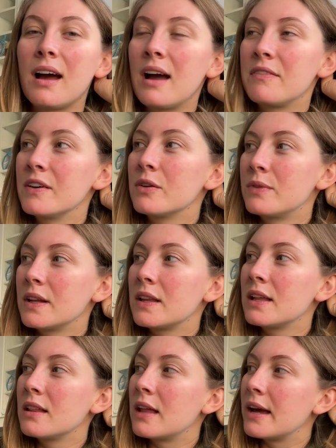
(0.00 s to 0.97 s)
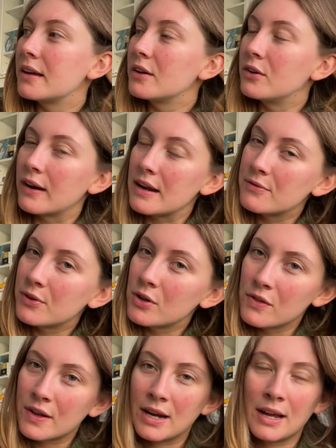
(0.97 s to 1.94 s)
feel really like grateful
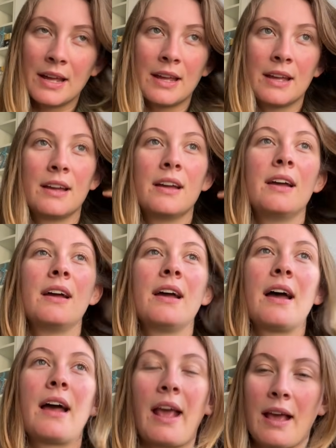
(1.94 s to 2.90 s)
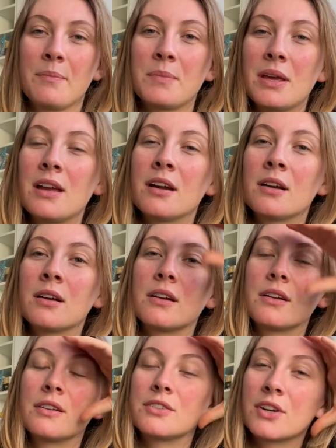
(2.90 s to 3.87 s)
that I am here
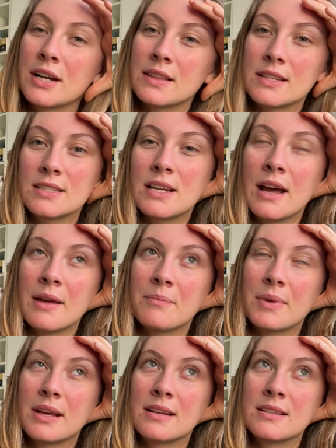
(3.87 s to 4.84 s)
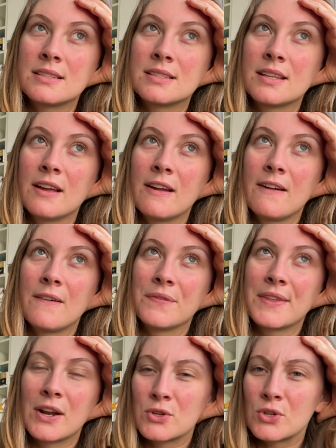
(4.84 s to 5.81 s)
during this time because
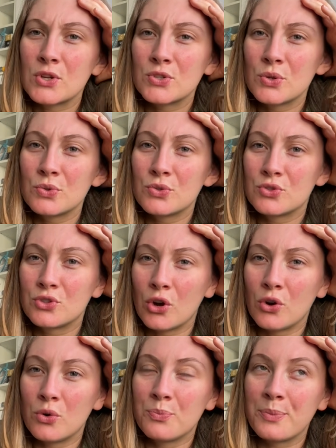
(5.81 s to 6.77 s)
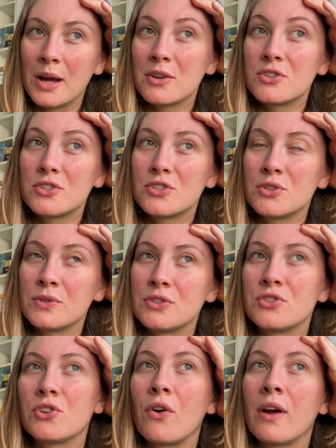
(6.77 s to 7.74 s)
there's also so much to
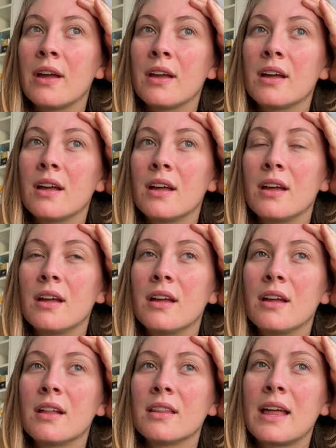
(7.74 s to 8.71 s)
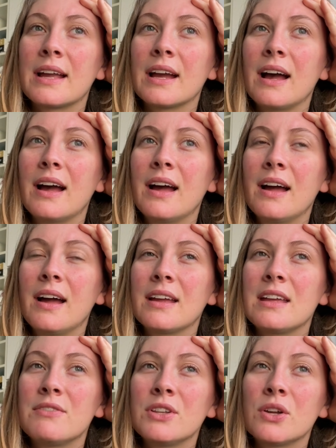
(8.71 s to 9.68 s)
enjoy. Like,
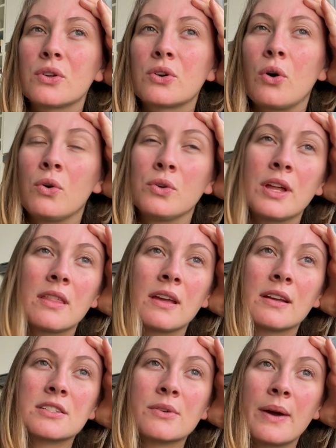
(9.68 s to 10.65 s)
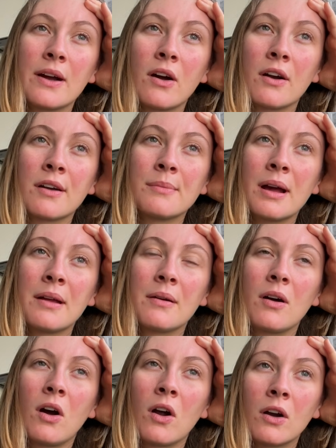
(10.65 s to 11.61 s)
even though the cold I think is quite
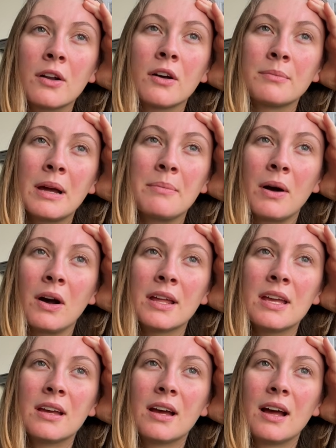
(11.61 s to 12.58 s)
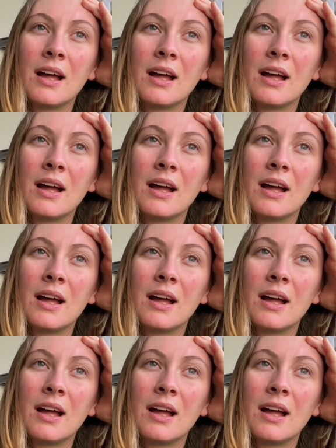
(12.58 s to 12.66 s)
hard on my body,